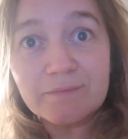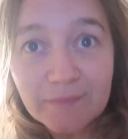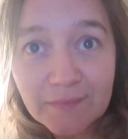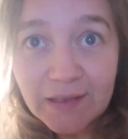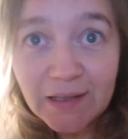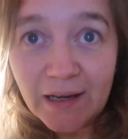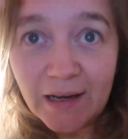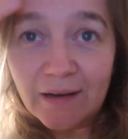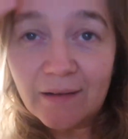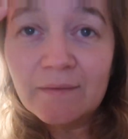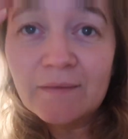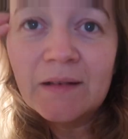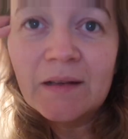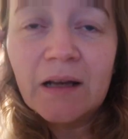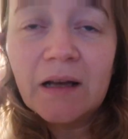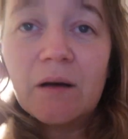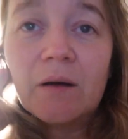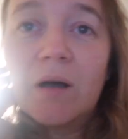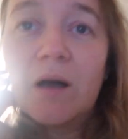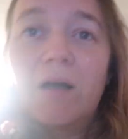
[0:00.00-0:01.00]
yeah,
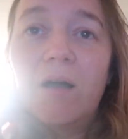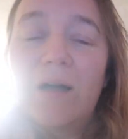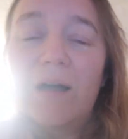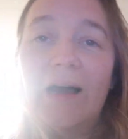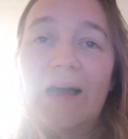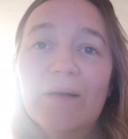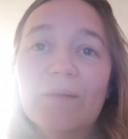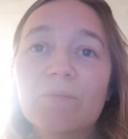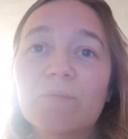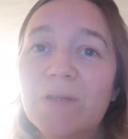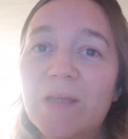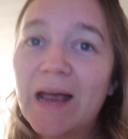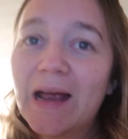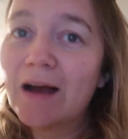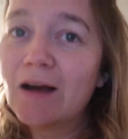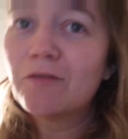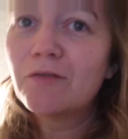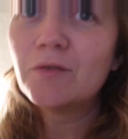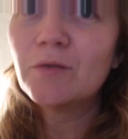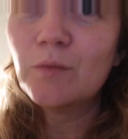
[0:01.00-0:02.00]
uh, I'm
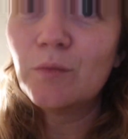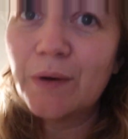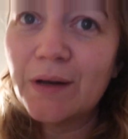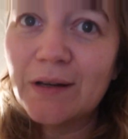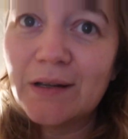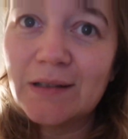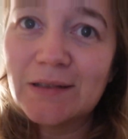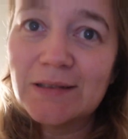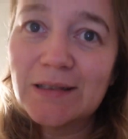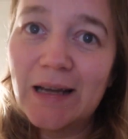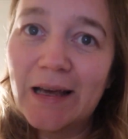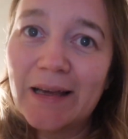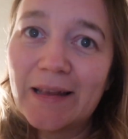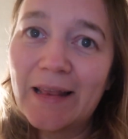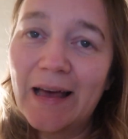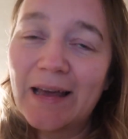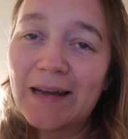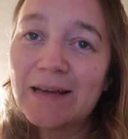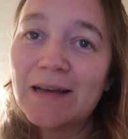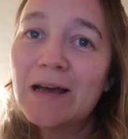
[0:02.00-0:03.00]
careful with this like
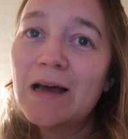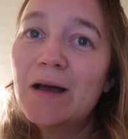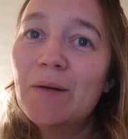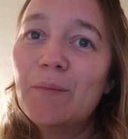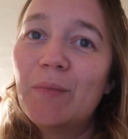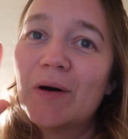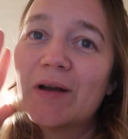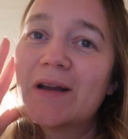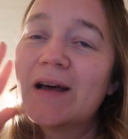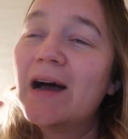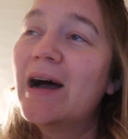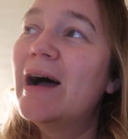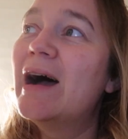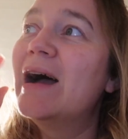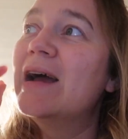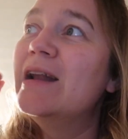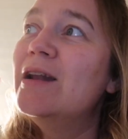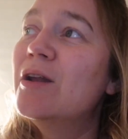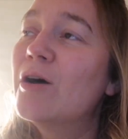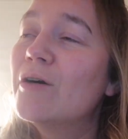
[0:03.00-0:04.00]
that. But
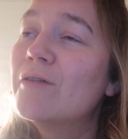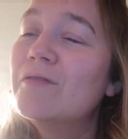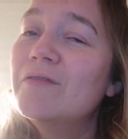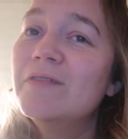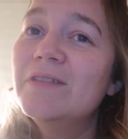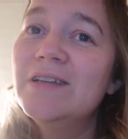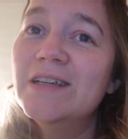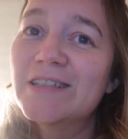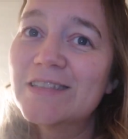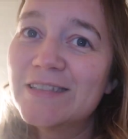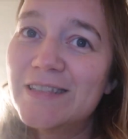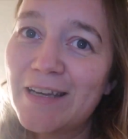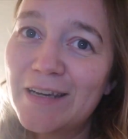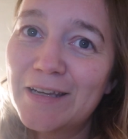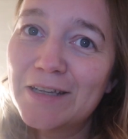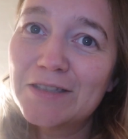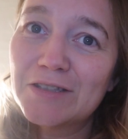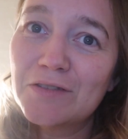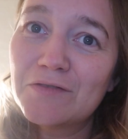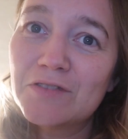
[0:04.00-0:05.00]
I love the
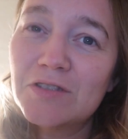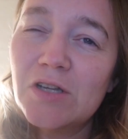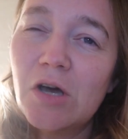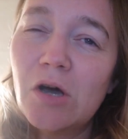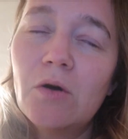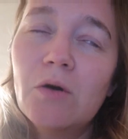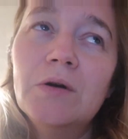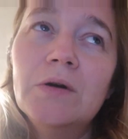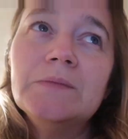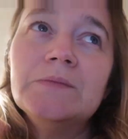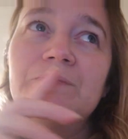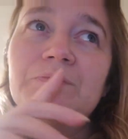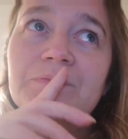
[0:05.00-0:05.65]
aesthetics of snow.